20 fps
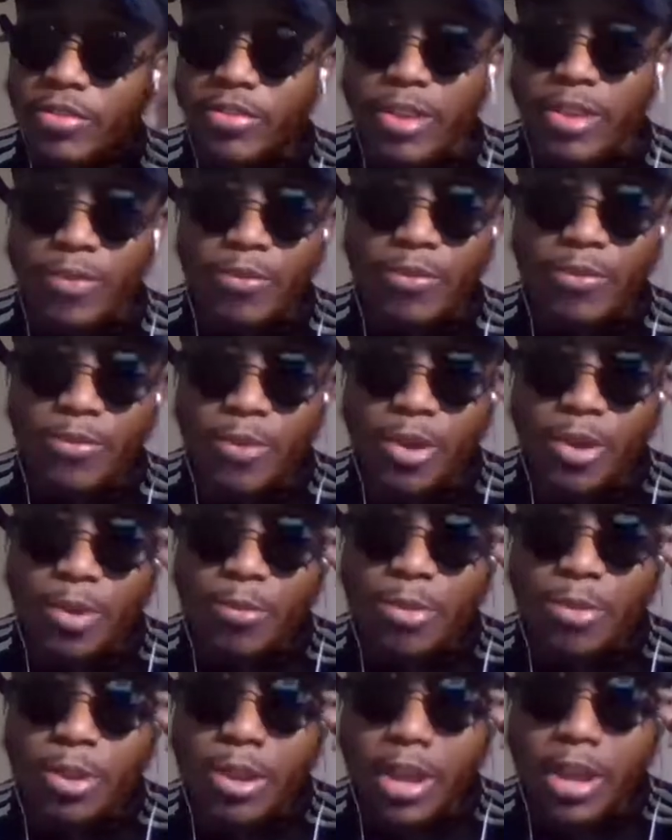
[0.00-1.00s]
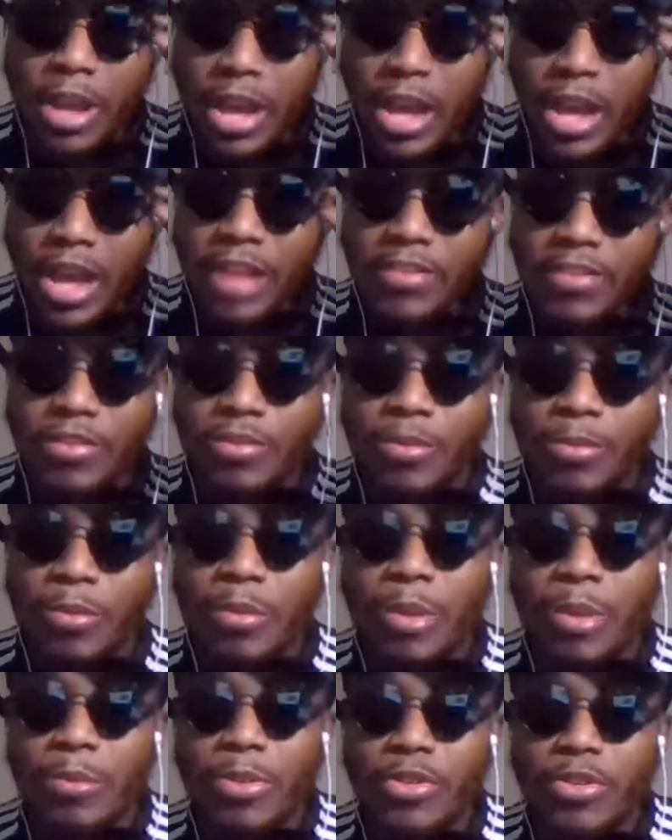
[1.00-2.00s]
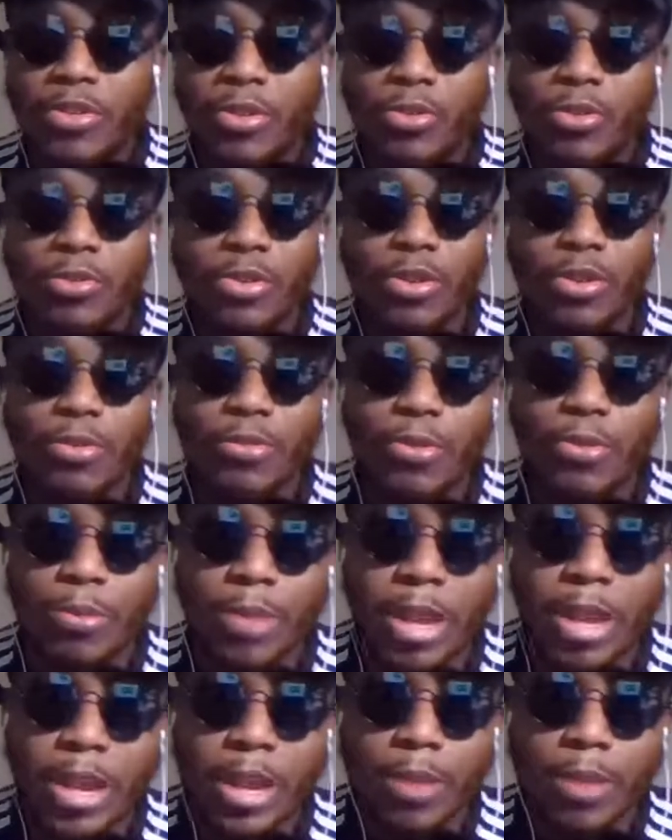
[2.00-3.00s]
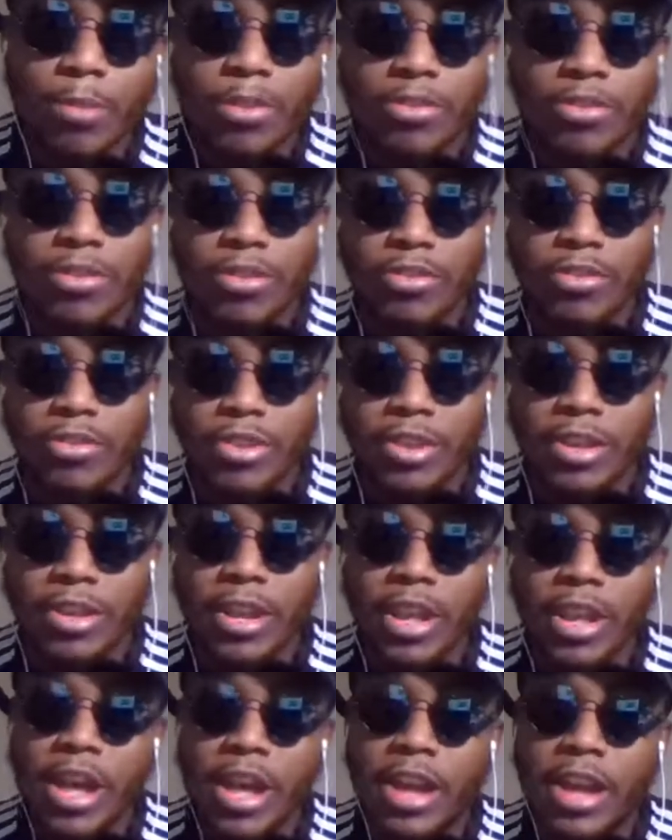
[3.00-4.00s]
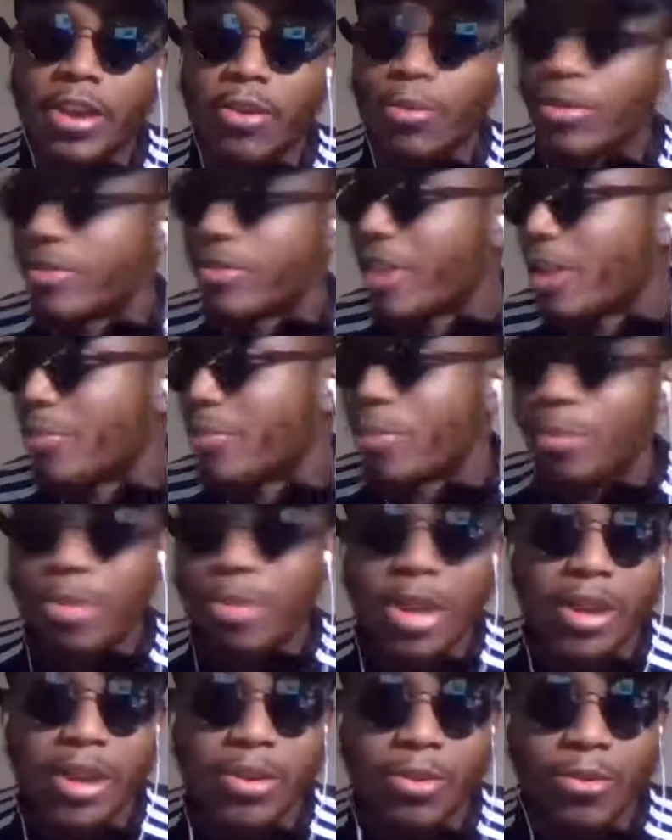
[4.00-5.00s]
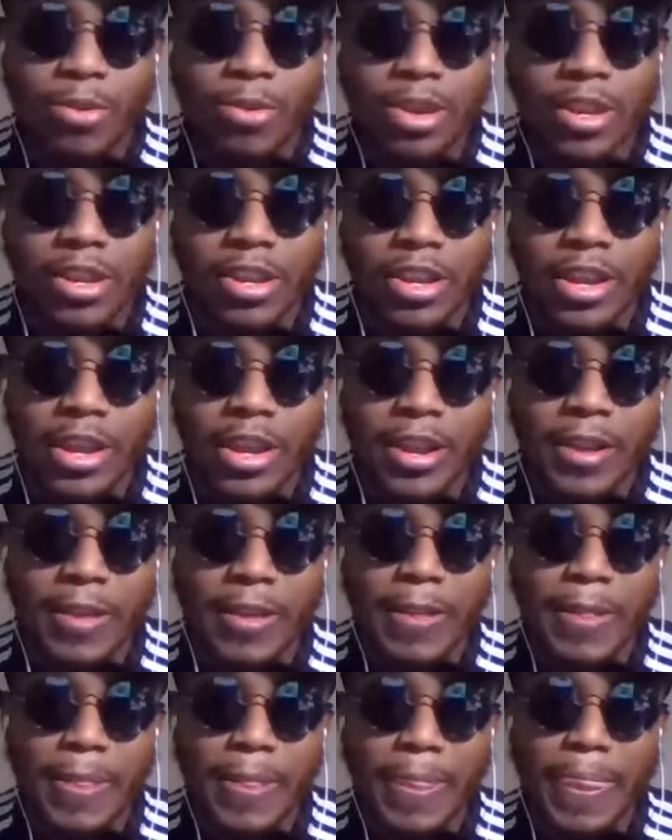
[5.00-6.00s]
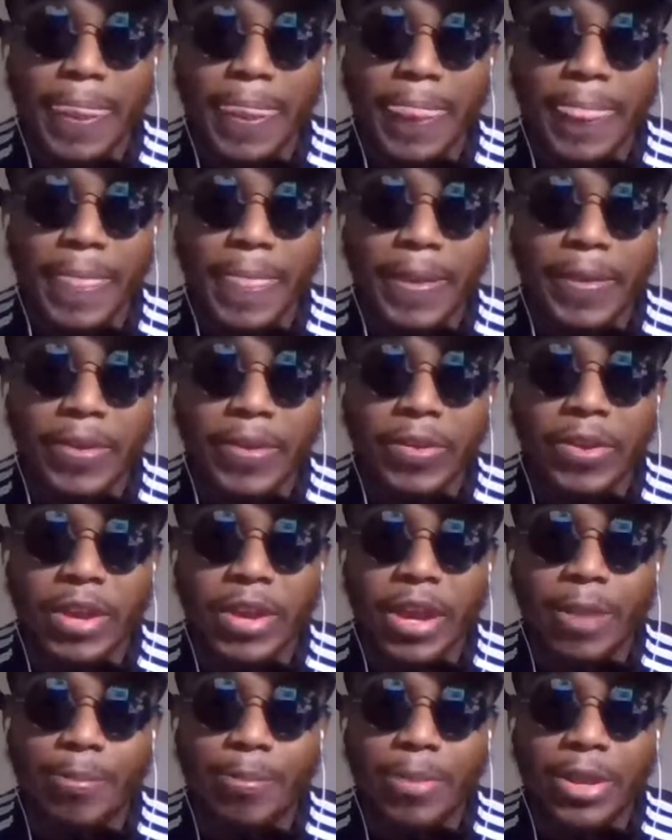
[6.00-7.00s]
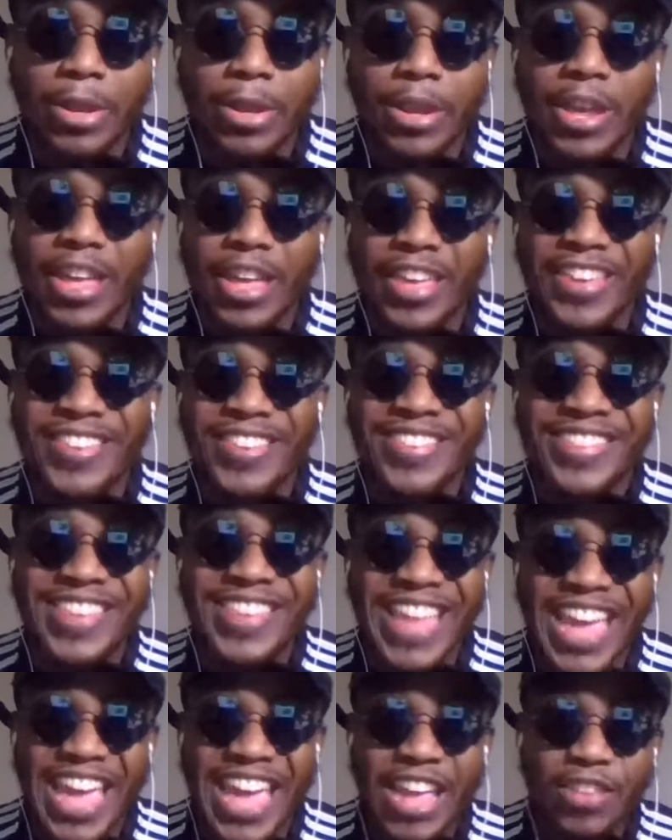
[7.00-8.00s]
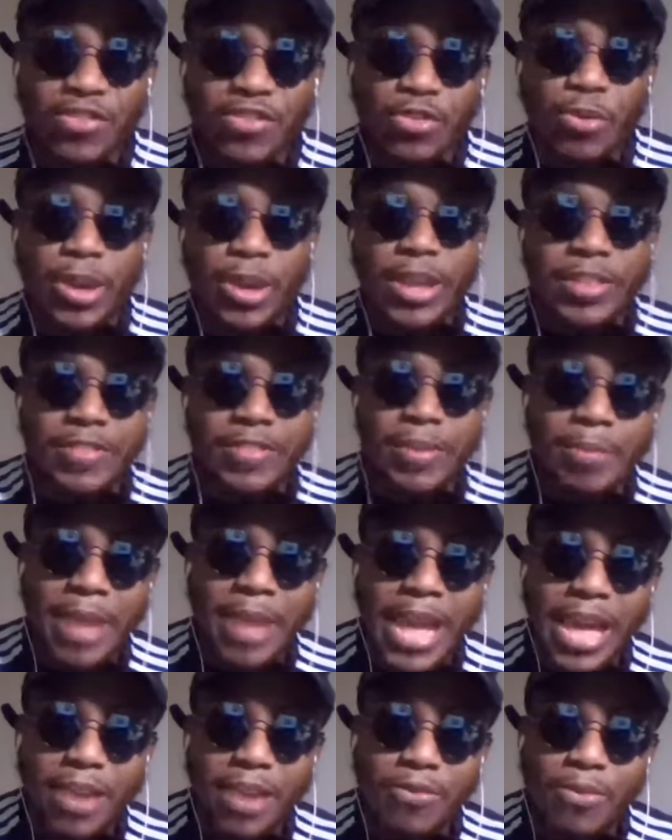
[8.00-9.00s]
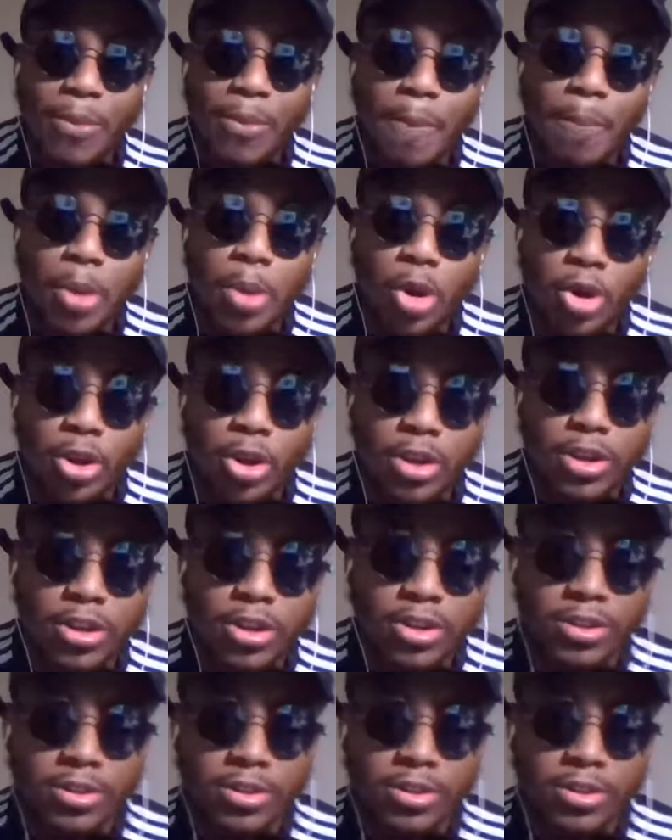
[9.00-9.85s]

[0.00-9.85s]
Tevin Farmer. I just remember JoJo from the amateurs, and I know what type of pedigree he got. You know what I mean? His dad trained him out of a book